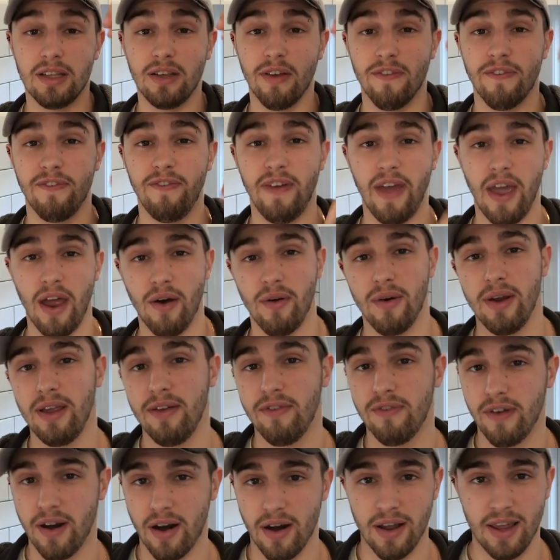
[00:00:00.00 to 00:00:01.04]
it is a
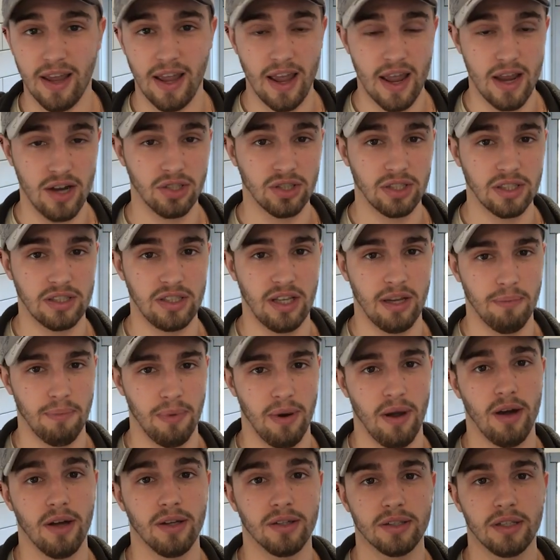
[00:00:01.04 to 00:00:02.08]
very very interesting
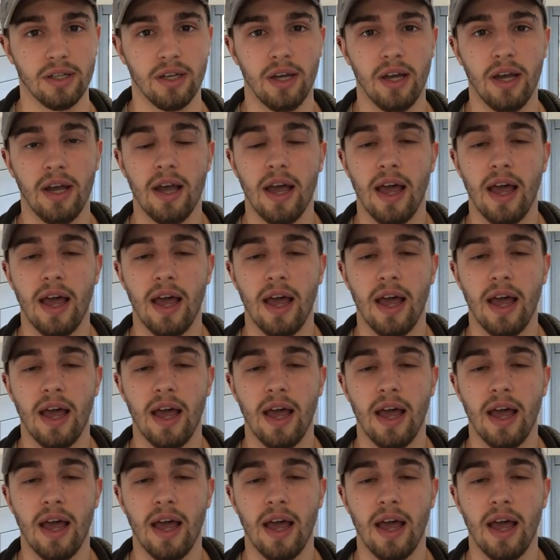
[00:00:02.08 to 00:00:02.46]
plant